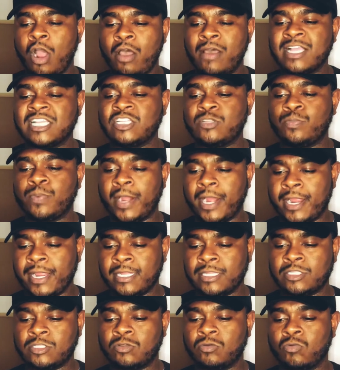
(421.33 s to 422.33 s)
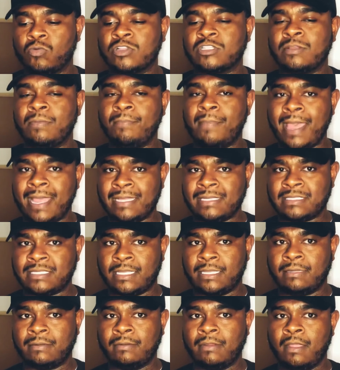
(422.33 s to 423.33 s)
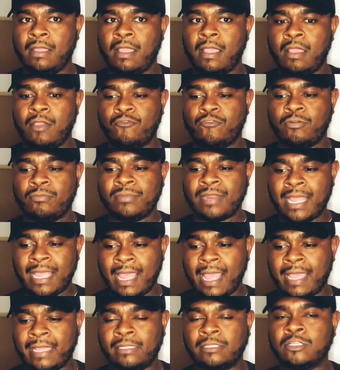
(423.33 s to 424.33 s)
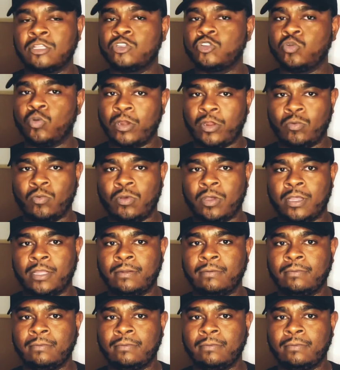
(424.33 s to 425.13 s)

experience was amazing from day 8 to 21.